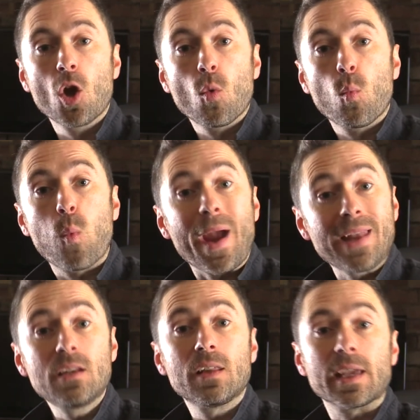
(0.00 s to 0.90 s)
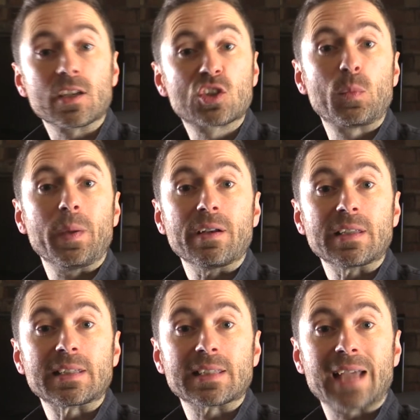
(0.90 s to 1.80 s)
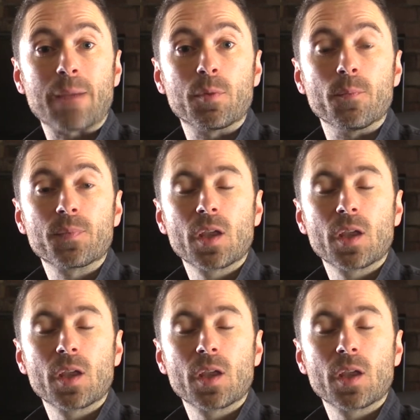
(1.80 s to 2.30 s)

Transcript: When do the experiences happen?